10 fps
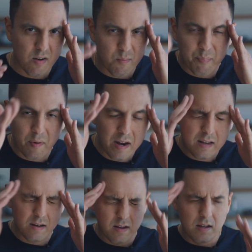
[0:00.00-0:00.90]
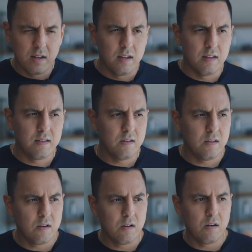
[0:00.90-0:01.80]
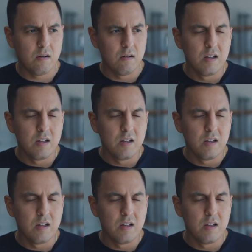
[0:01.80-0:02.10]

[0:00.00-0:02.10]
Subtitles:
brain, you're